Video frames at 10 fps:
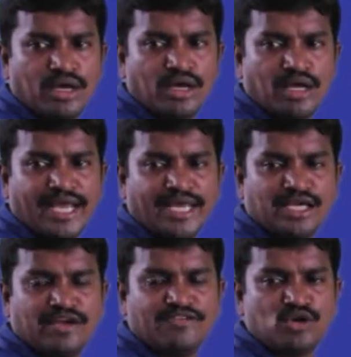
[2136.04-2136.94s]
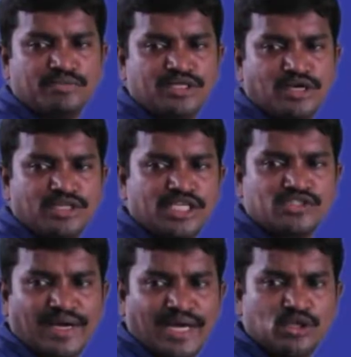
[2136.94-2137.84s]
like if you observe these
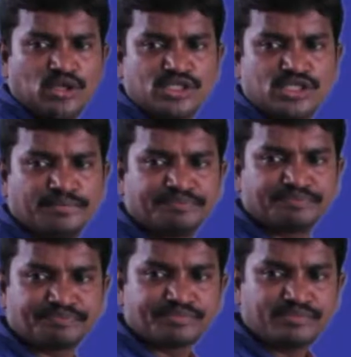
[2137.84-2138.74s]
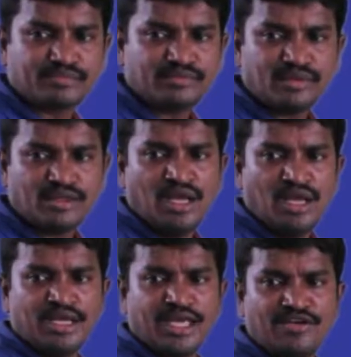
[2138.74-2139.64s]
values,
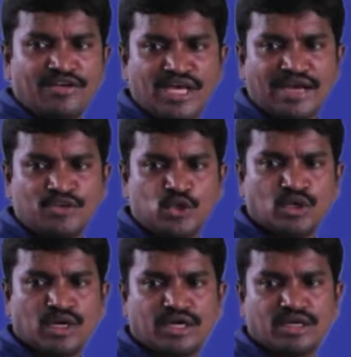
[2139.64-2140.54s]
here we have Q naught,